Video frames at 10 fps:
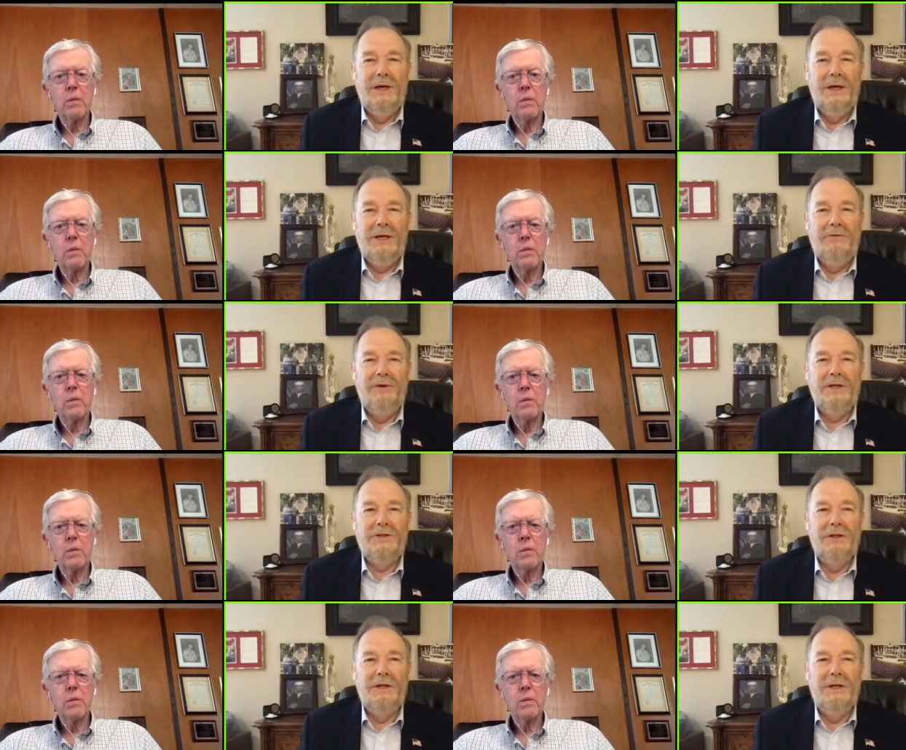Speaker 1: uh,
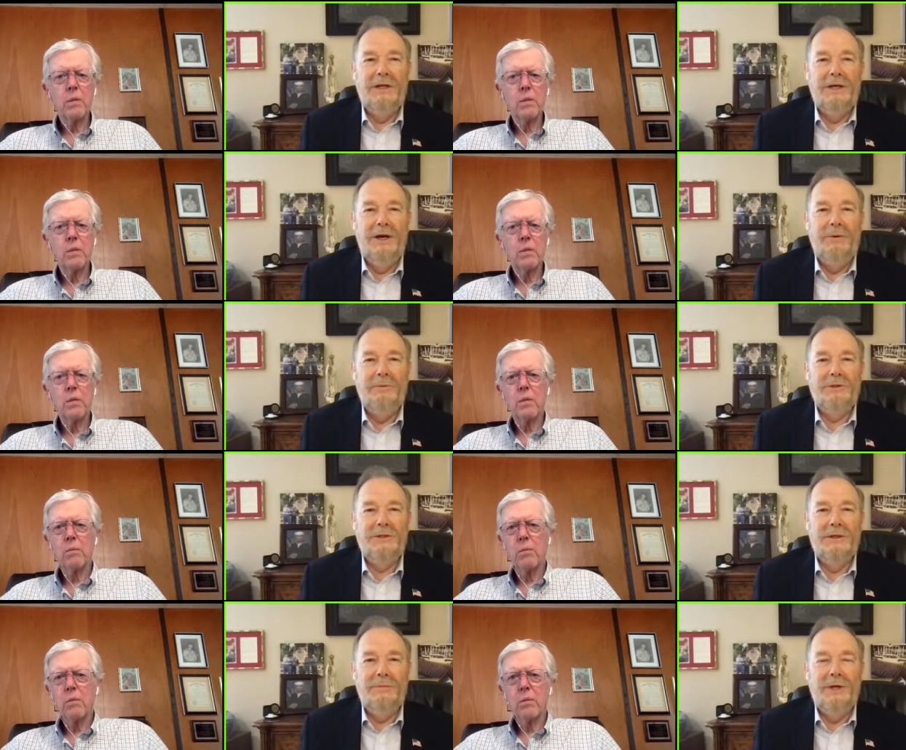confession
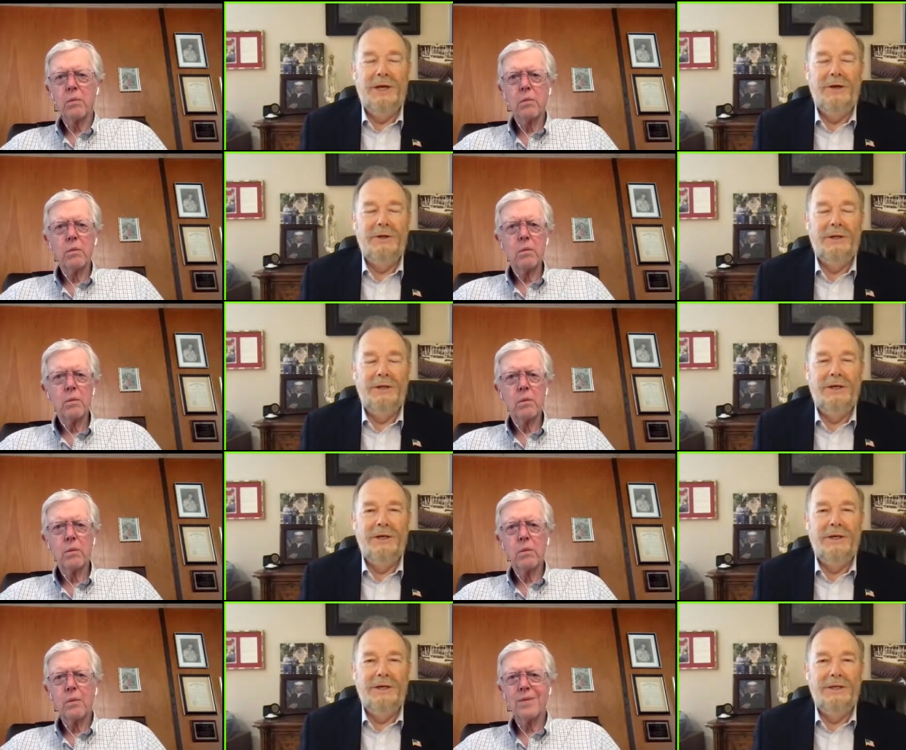comes about
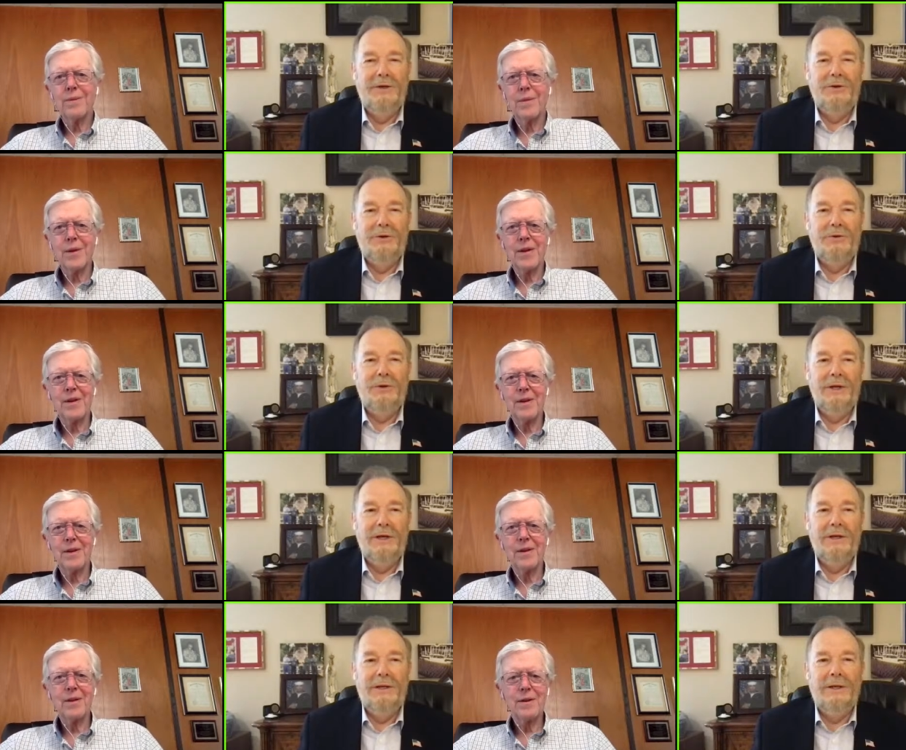uh, a year too
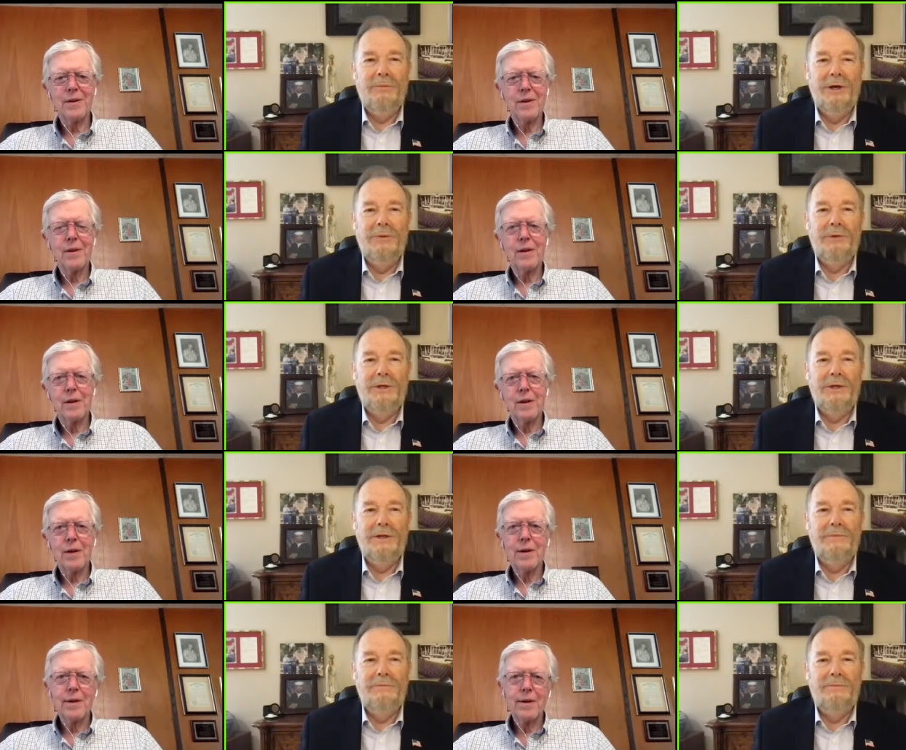late, in my
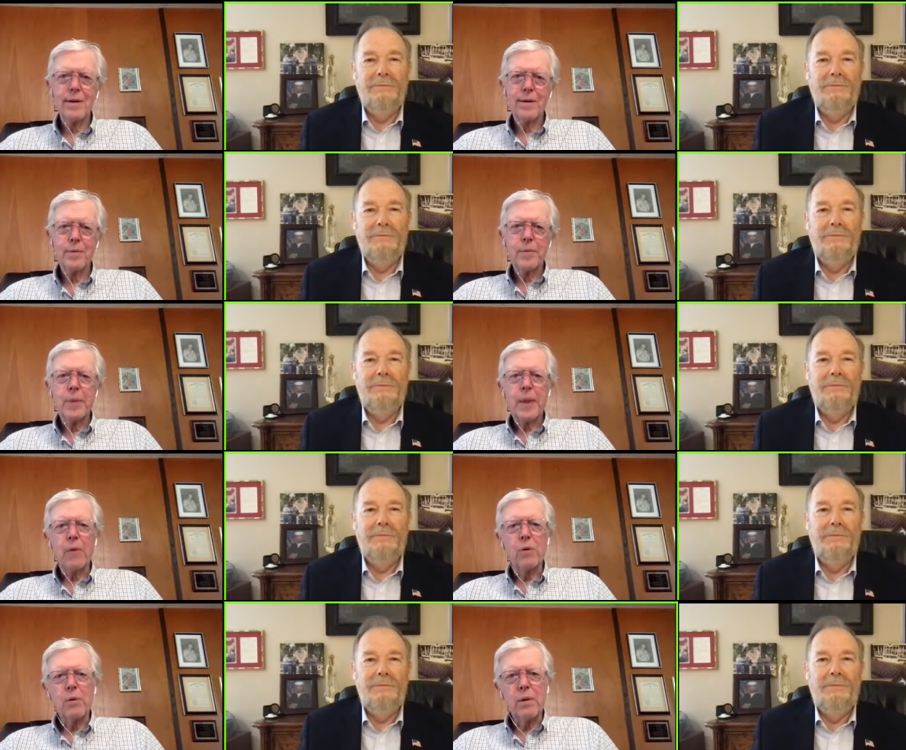opinion.
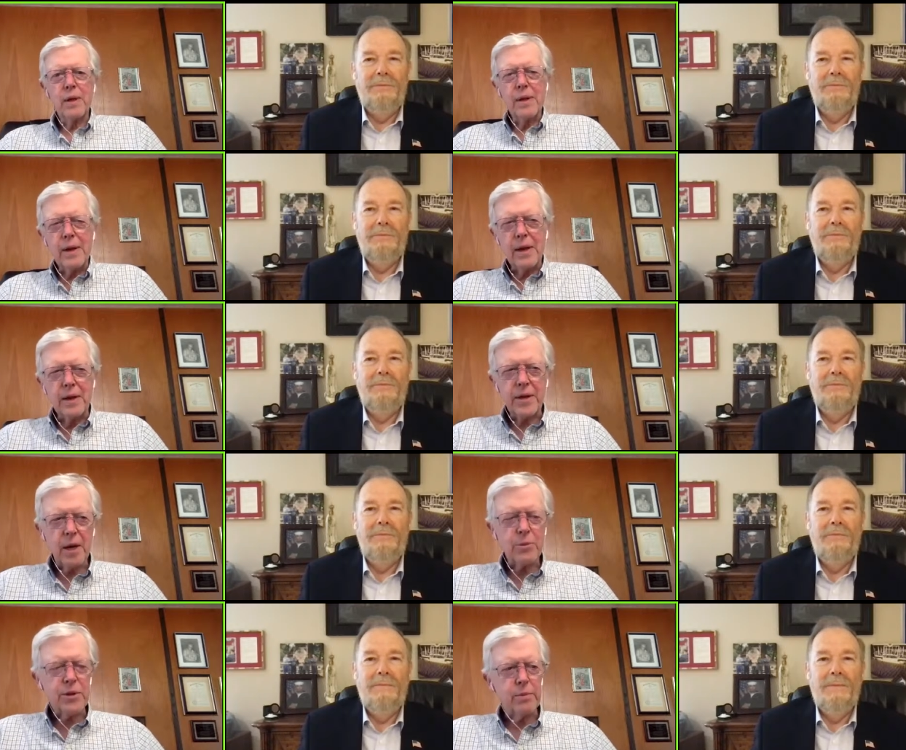
Speaker 2: Well, it
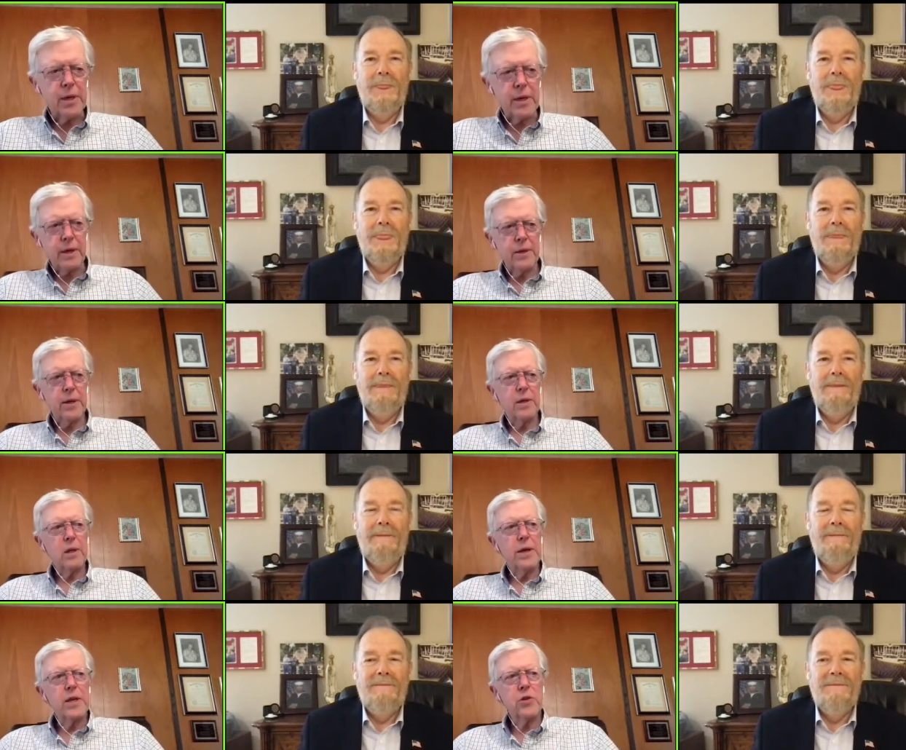comes to mind that
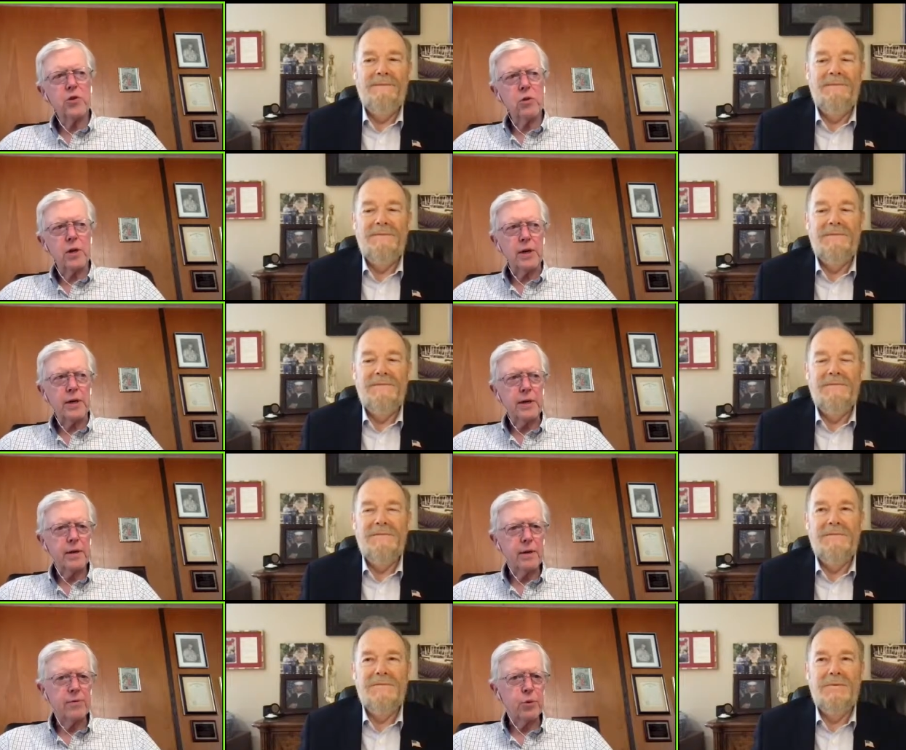late
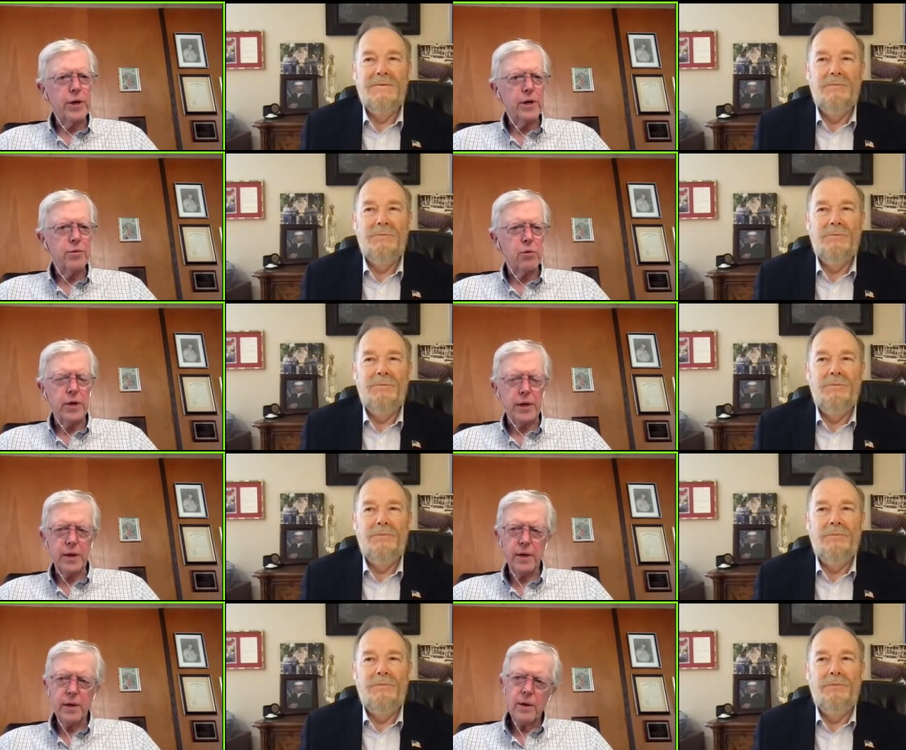July of
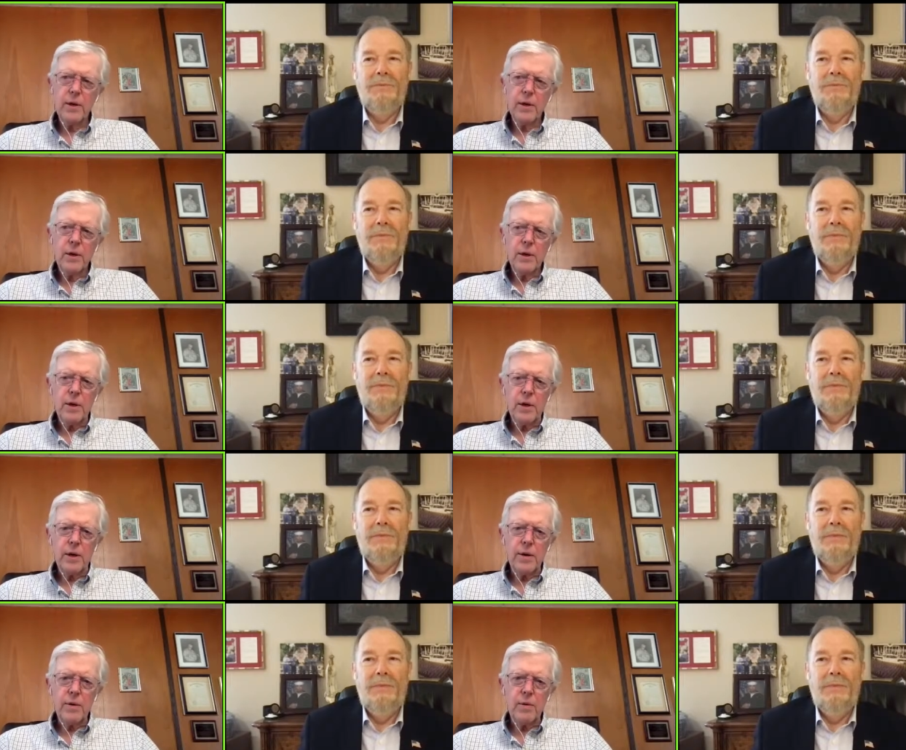2020
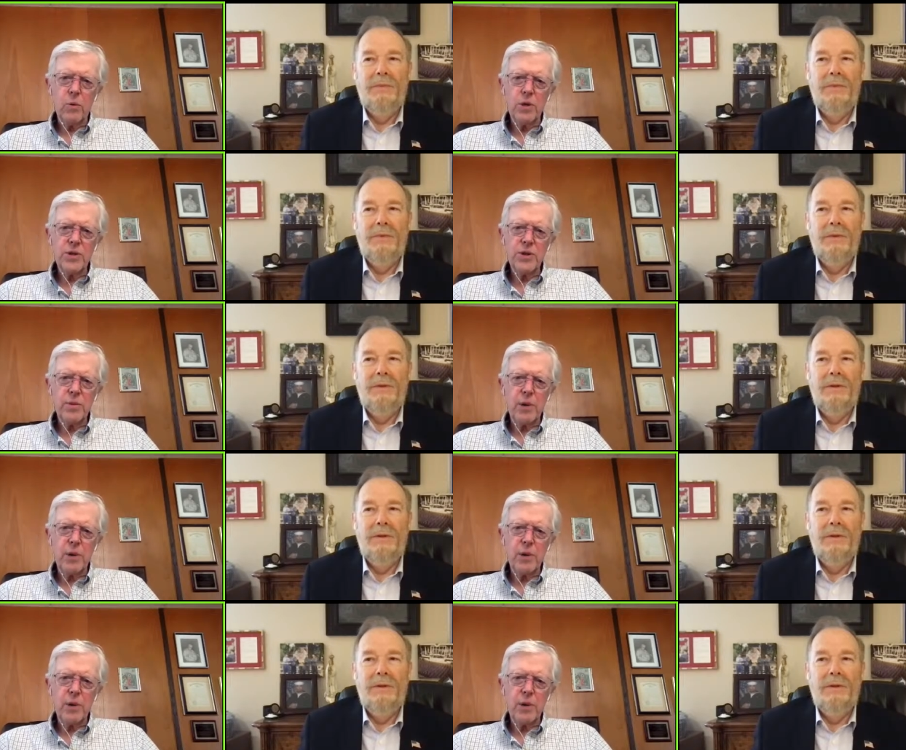uh, was the